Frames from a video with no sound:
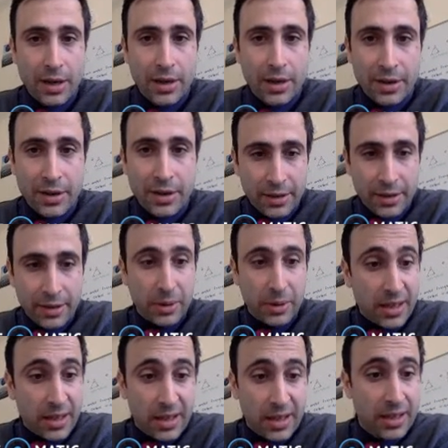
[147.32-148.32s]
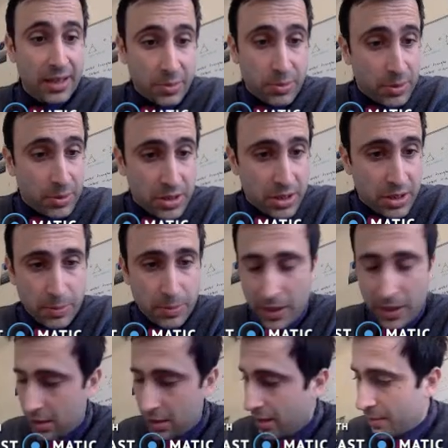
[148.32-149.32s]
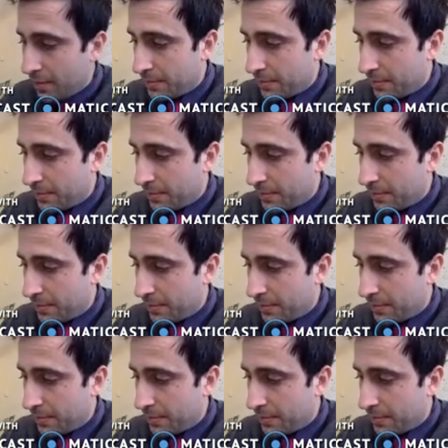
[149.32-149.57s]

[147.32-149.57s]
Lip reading: now that we're here, we just expand it out.